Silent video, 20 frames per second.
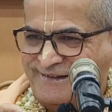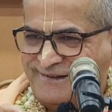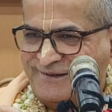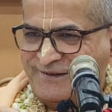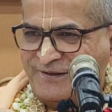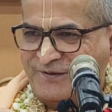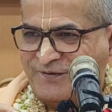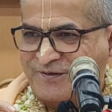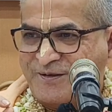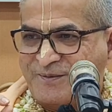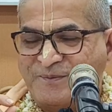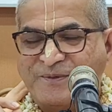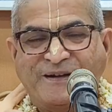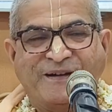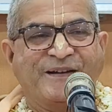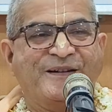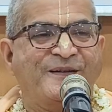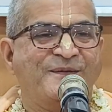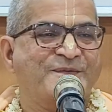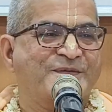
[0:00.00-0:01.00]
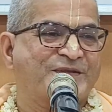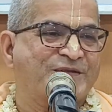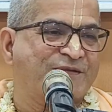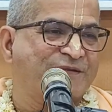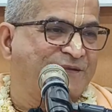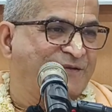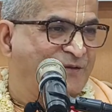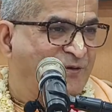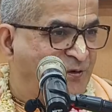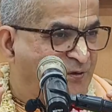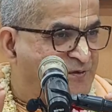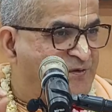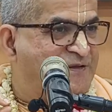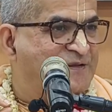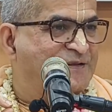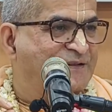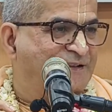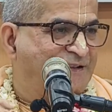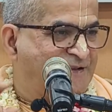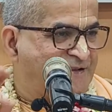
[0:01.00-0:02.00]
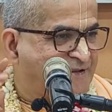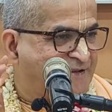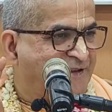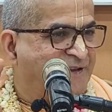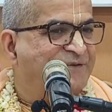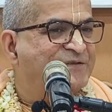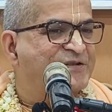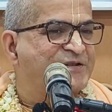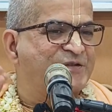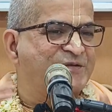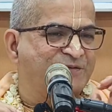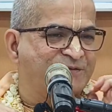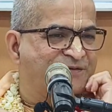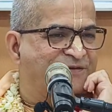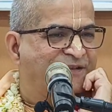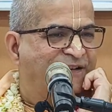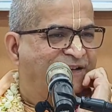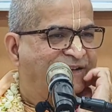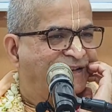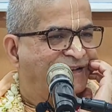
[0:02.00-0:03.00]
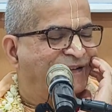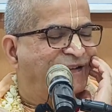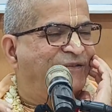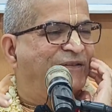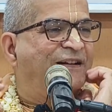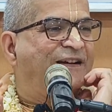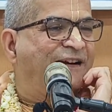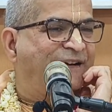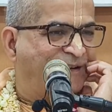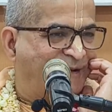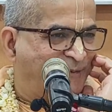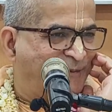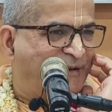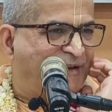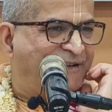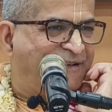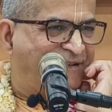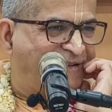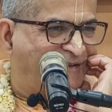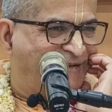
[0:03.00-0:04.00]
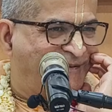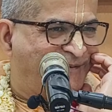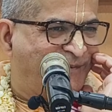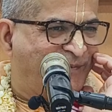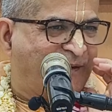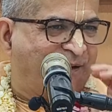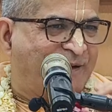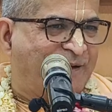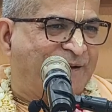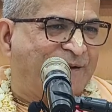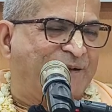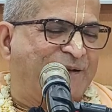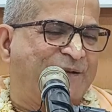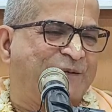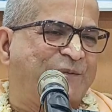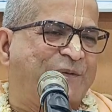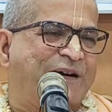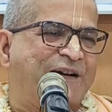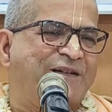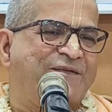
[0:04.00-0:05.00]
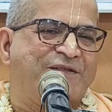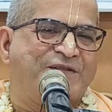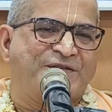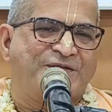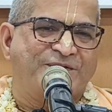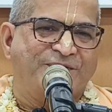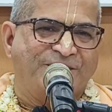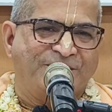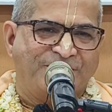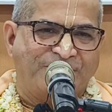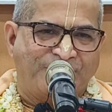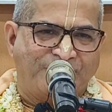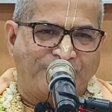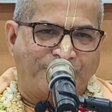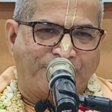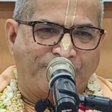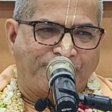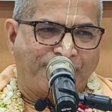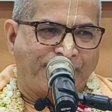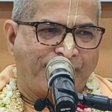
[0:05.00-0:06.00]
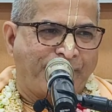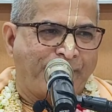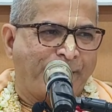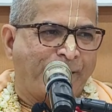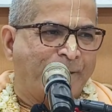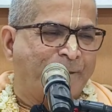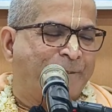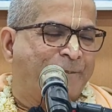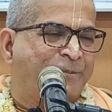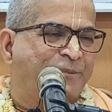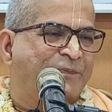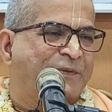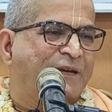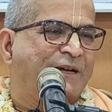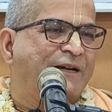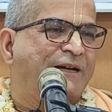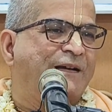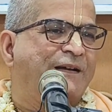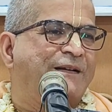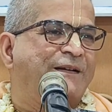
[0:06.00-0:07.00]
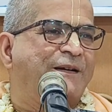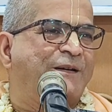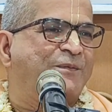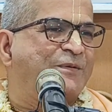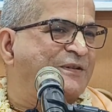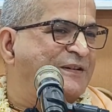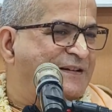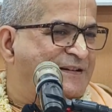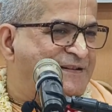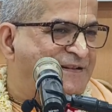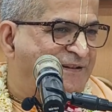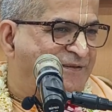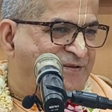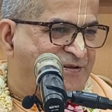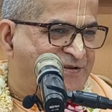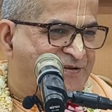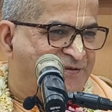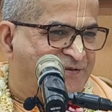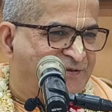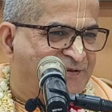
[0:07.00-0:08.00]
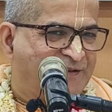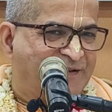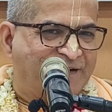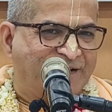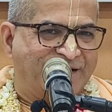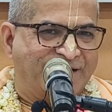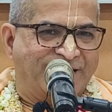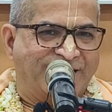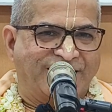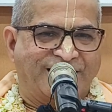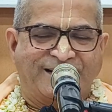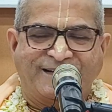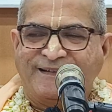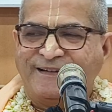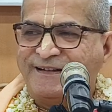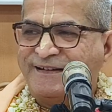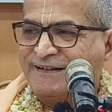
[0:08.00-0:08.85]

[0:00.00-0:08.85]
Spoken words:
You know, if somebody knows these three Vishnus, they will get liberated. You know, Mahavishnu, and Garbhadaksai Vishnu, and